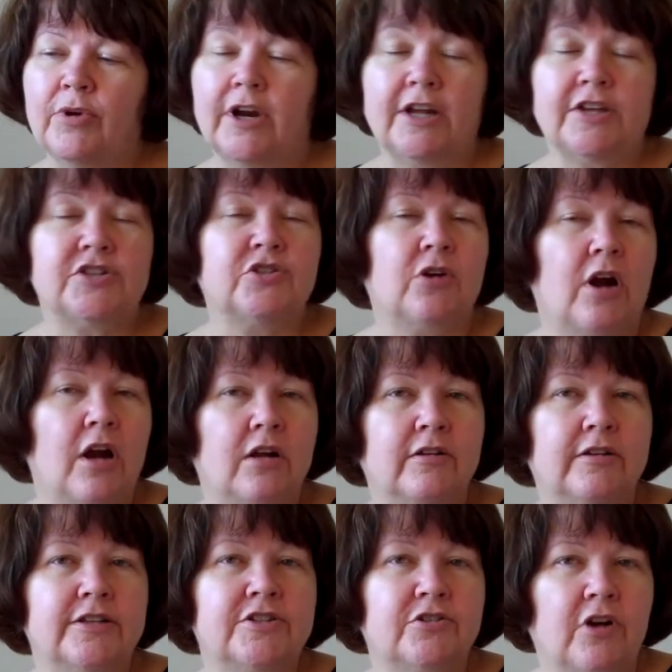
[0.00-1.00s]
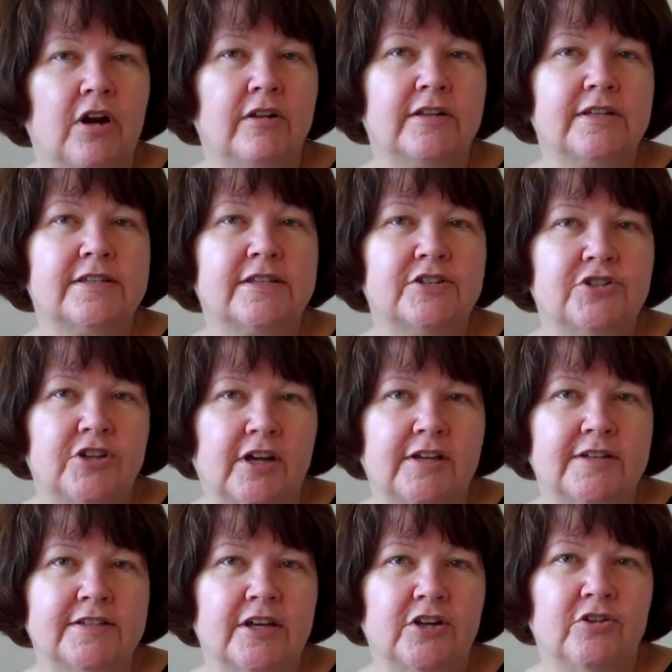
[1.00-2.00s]
But I strongly, strongly
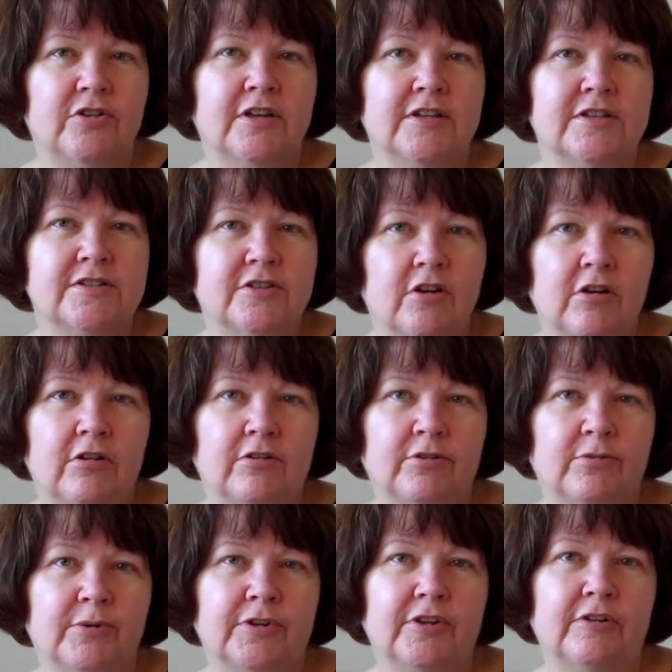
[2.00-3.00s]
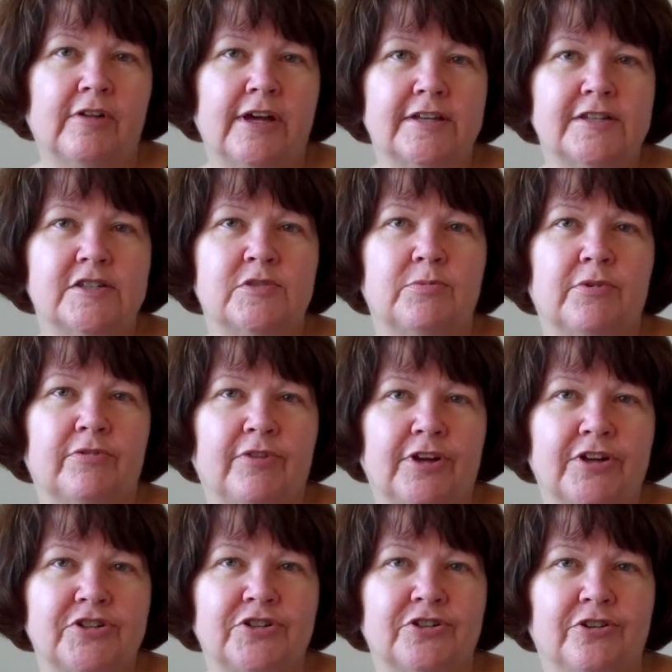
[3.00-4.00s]
suggest that you consult with a licensed
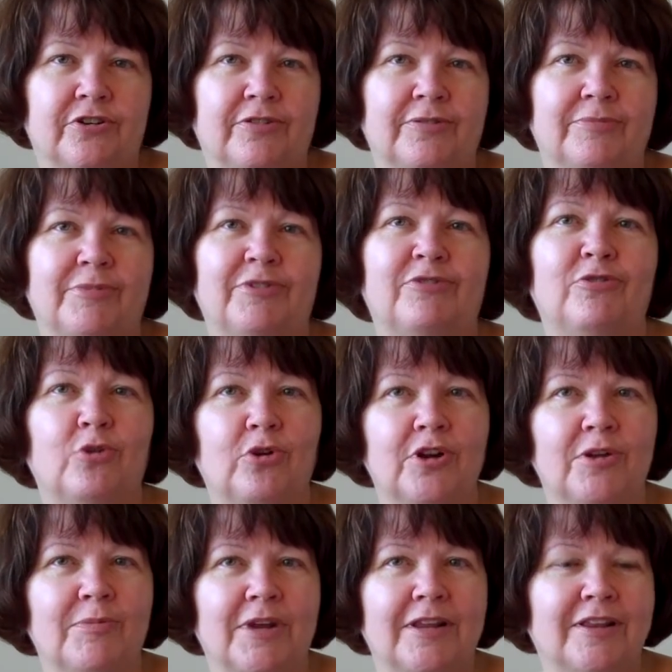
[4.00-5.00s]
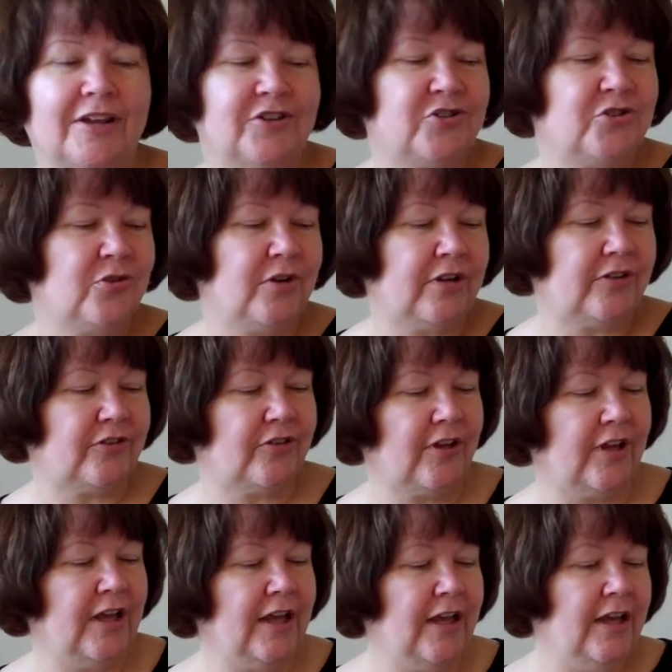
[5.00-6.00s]
professional before you make that choice.